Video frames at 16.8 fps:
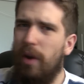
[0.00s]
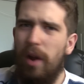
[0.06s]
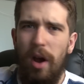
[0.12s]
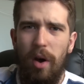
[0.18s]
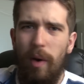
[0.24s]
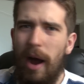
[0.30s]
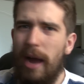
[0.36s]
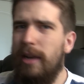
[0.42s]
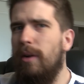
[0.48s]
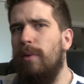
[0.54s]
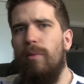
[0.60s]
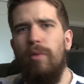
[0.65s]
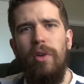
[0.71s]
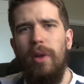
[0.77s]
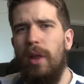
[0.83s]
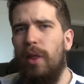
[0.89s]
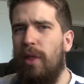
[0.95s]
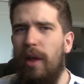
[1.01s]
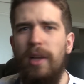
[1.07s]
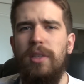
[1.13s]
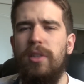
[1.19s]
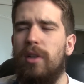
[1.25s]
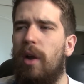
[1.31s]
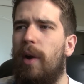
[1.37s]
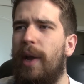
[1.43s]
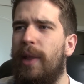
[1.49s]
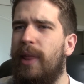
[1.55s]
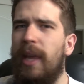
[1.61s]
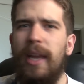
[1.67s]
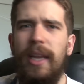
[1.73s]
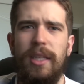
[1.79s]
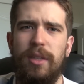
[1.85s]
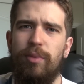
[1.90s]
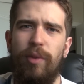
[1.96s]
know. I don't really think so. I
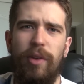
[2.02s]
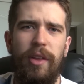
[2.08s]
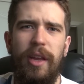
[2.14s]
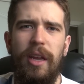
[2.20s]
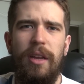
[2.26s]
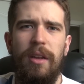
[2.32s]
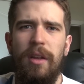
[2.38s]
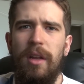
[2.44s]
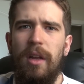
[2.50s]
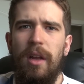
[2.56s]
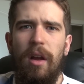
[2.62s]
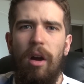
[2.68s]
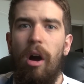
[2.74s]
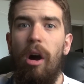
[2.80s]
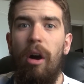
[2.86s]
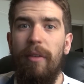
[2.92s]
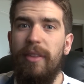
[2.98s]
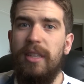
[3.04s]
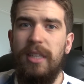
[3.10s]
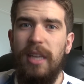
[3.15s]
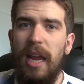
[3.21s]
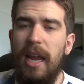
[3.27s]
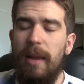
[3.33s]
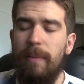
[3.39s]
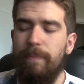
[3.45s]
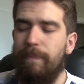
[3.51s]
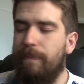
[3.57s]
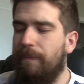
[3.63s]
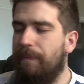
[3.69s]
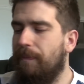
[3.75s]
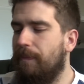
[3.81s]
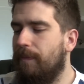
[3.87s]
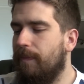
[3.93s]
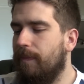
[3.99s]
think it's really all the same.
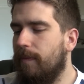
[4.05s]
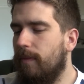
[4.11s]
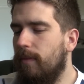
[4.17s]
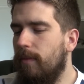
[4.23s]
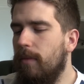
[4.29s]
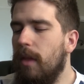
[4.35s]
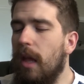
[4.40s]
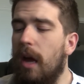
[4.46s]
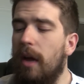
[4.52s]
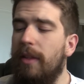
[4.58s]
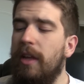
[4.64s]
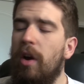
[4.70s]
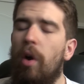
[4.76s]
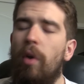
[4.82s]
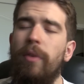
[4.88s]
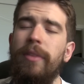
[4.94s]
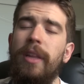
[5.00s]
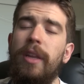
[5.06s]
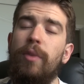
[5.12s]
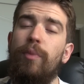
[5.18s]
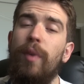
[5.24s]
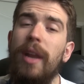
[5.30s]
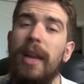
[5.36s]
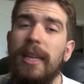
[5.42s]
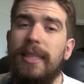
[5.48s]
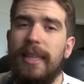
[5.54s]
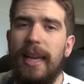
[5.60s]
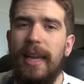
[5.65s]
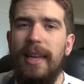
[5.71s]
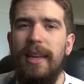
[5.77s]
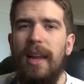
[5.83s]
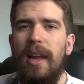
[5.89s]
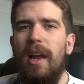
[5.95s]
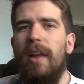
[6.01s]
The only
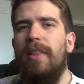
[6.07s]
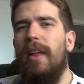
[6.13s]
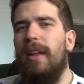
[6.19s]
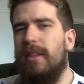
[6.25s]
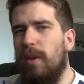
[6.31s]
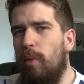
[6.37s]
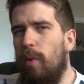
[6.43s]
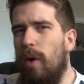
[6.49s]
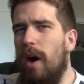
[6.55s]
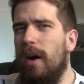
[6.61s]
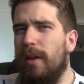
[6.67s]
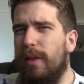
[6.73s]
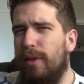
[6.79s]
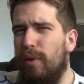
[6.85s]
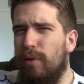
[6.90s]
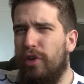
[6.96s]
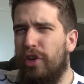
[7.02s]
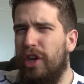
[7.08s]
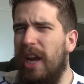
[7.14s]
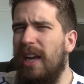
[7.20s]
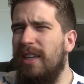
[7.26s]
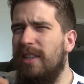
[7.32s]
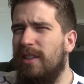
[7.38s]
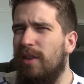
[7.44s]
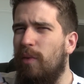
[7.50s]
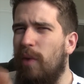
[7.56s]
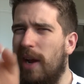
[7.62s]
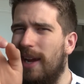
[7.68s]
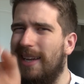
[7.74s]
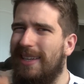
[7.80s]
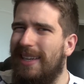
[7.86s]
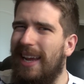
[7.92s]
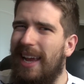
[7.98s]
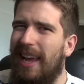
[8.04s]
reason that the walkthrough changed the way
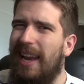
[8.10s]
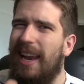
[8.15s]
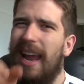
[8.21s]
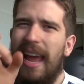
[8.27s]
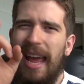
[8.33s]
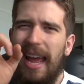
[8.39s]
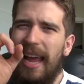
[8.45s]
it did